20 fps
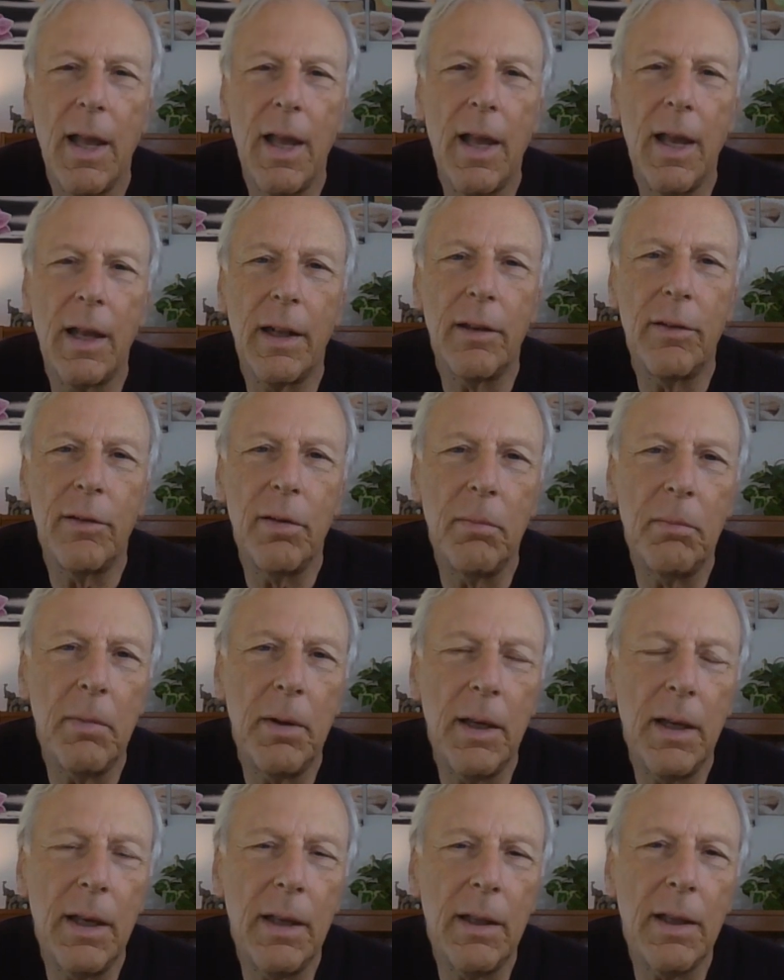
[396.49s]
And to
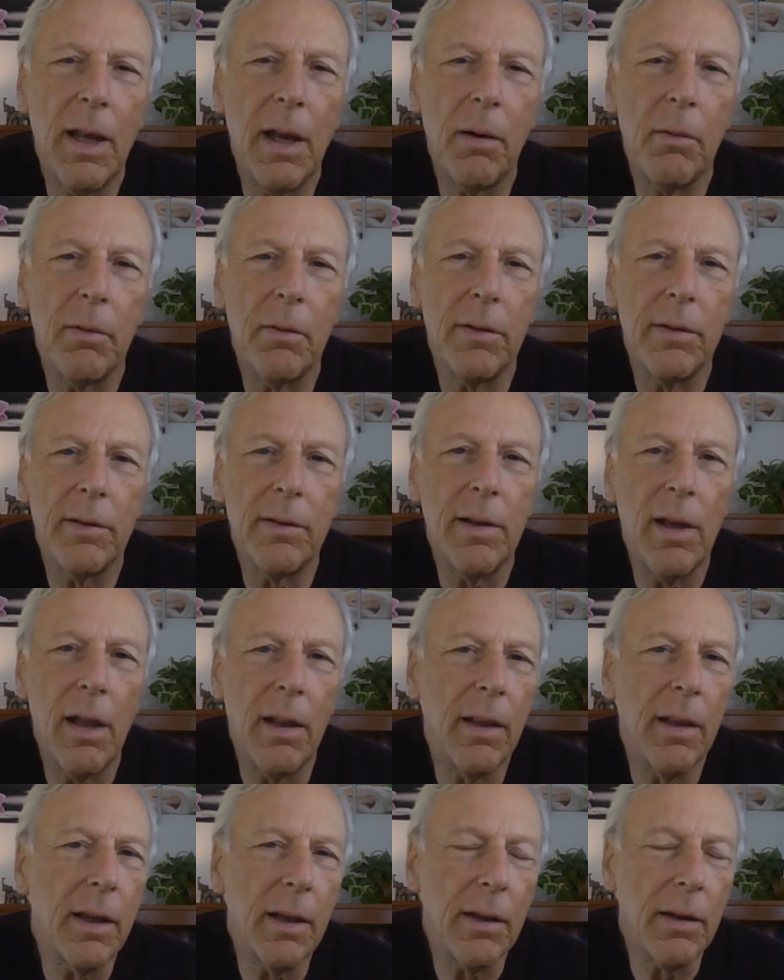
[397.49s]
me, that was a
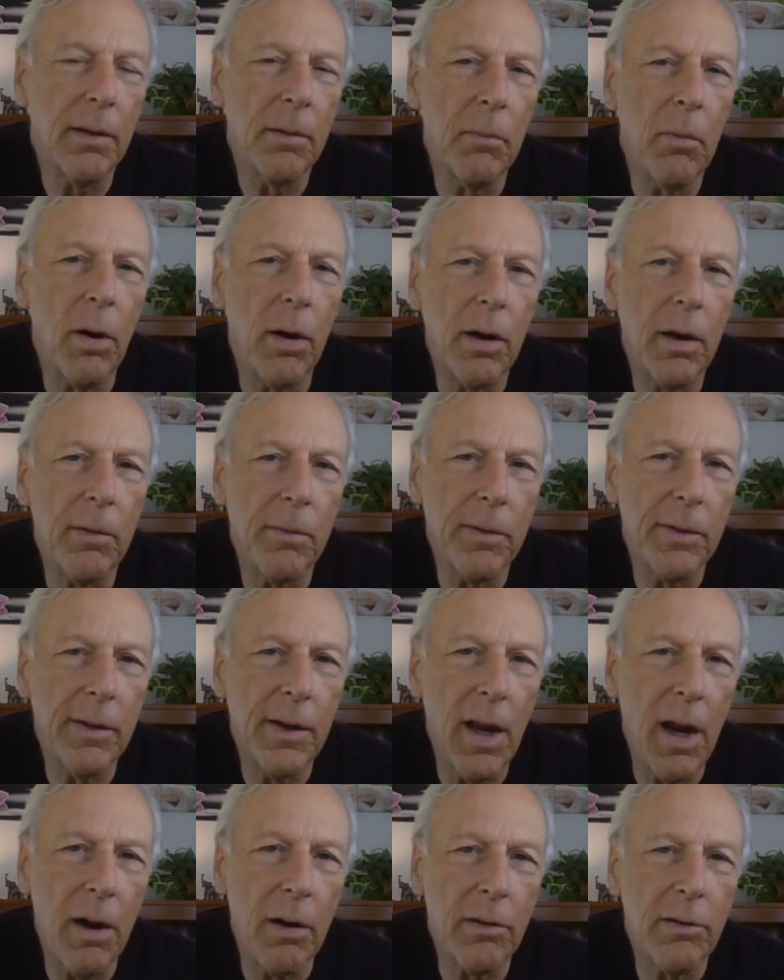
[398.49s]
telling mark of his
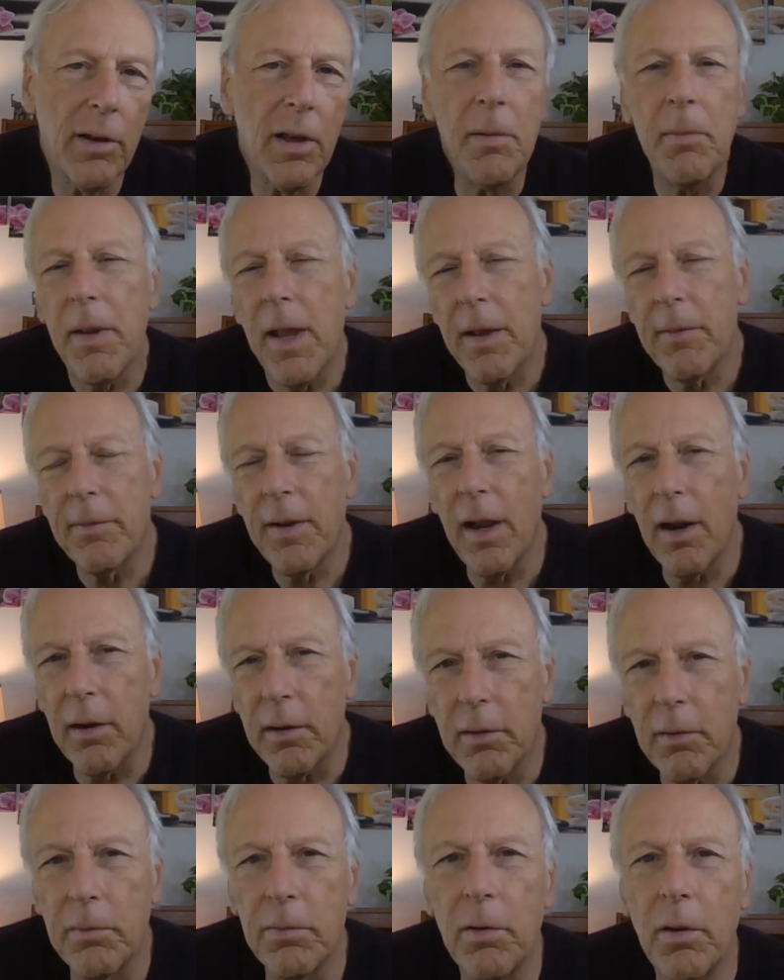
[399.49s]
character. He may have
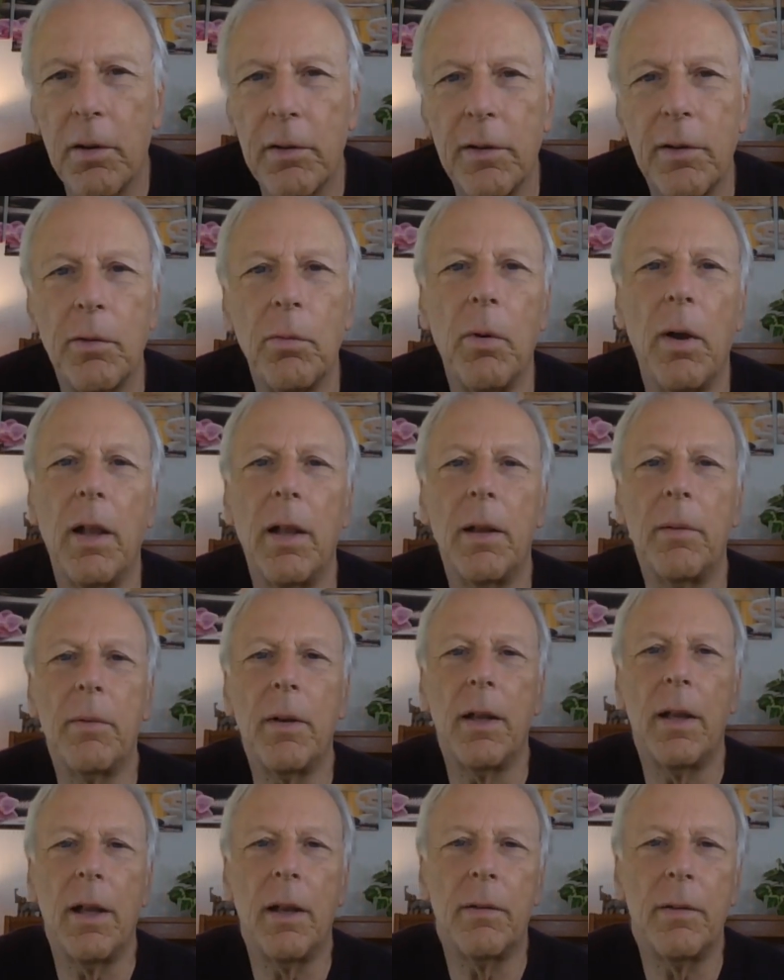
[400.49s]
character flaws as well.
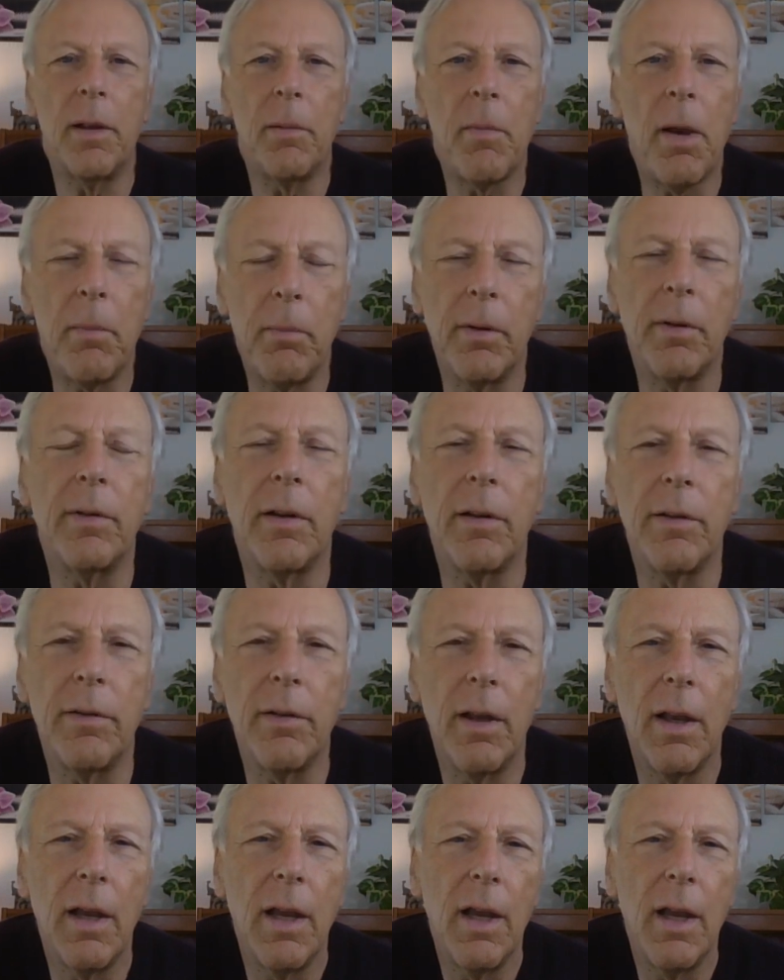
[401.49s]
Not my business.
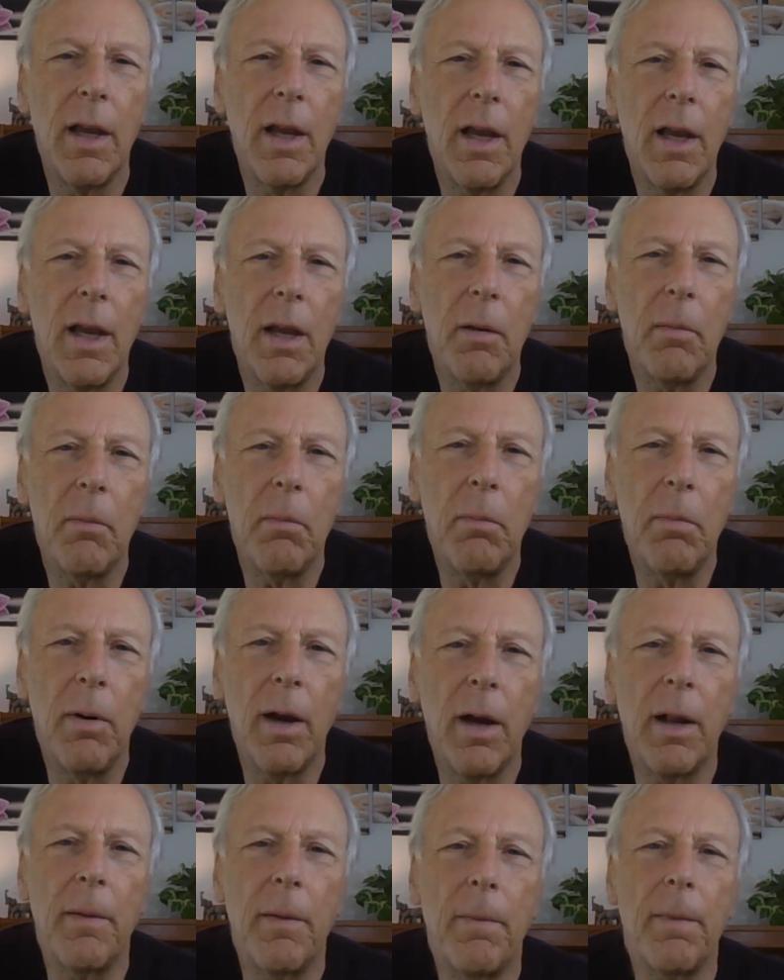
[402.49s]

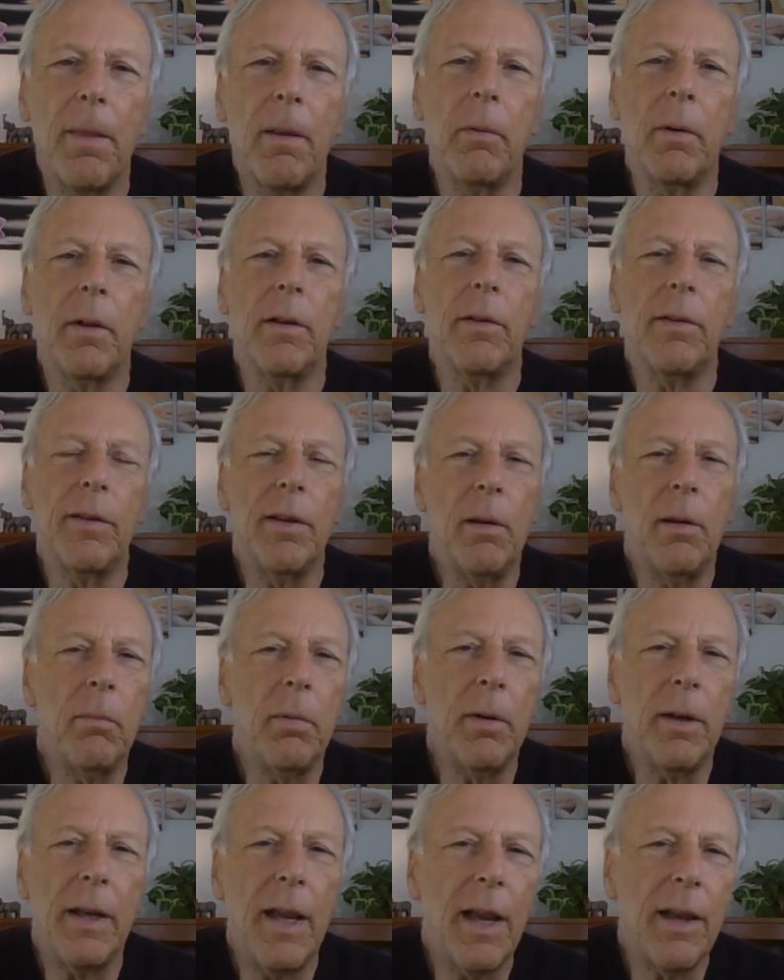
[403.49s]
But when
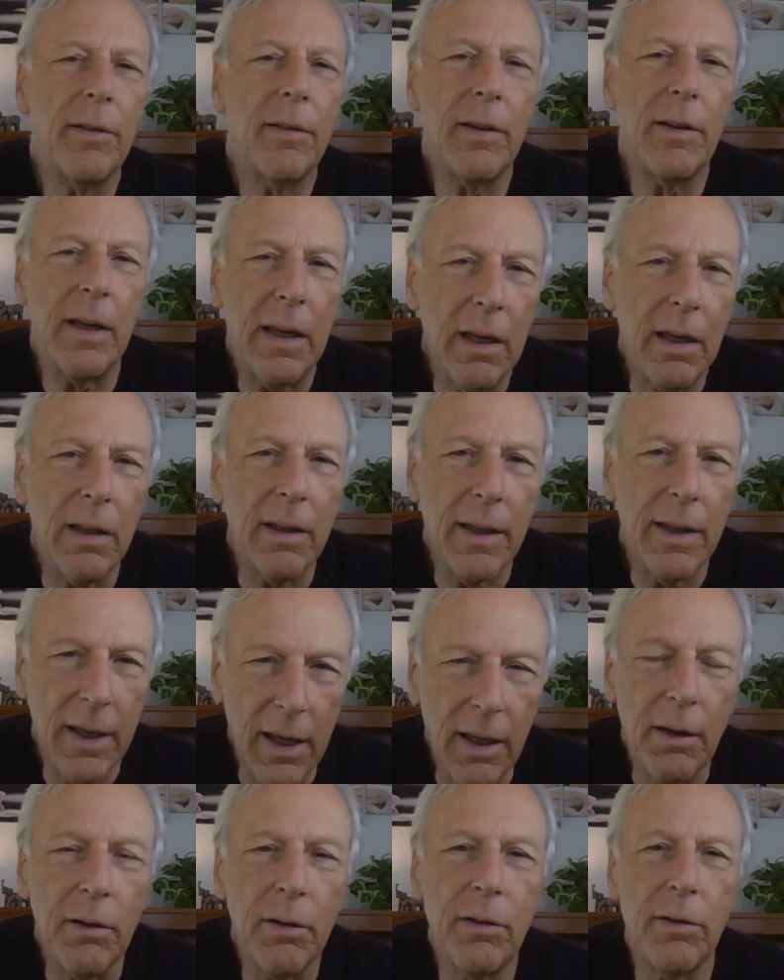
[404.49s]
somebody has a healing
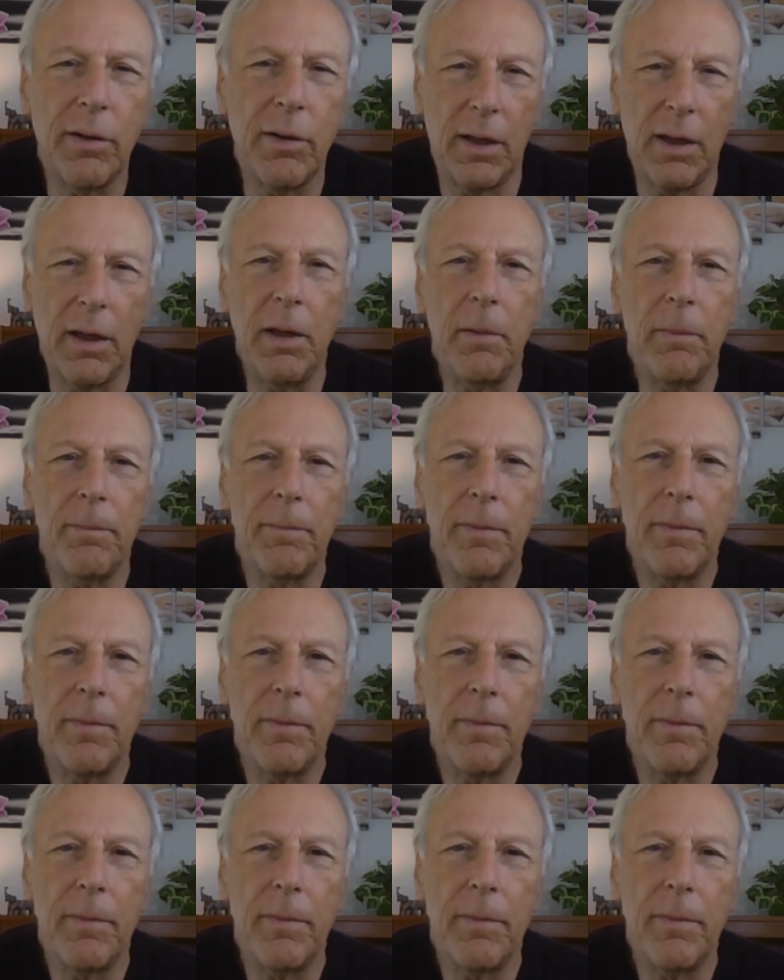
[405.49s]
energy,